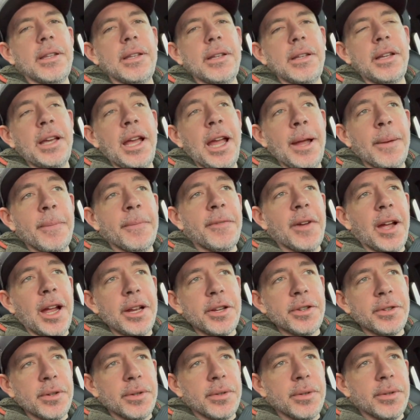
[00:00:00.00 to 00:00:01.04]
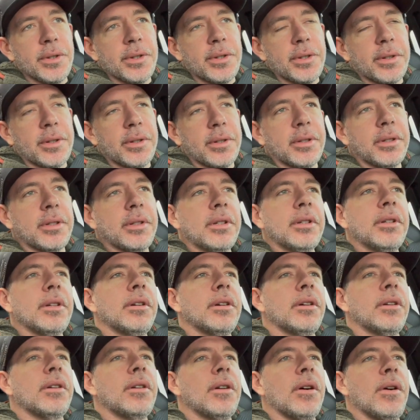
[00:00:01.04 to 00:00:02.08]
Cam phasers
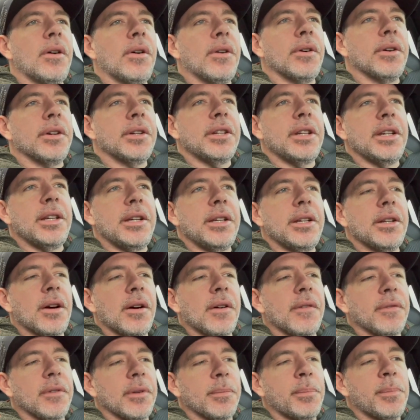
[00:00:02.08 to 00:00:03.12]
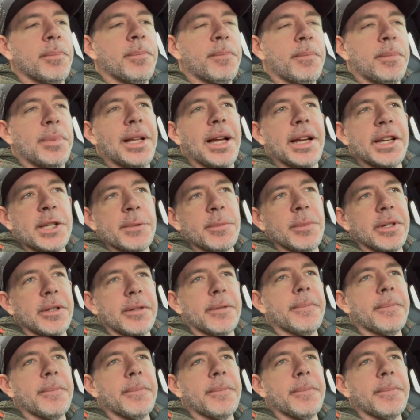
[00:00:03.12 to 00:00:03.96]
are in need of replacement.